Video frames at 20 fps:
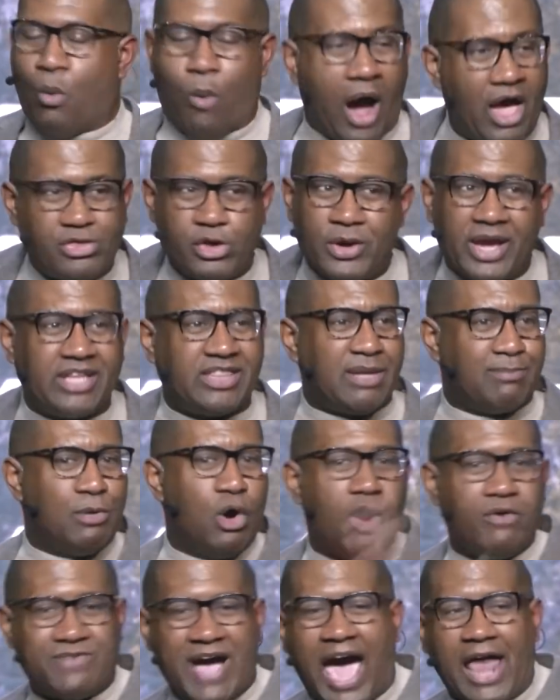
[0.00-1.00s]
Whether you get to
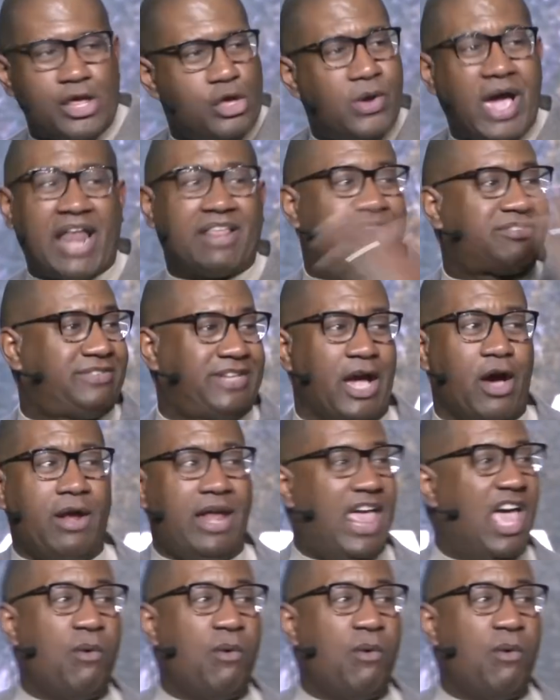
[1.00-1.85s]
move out or you got to still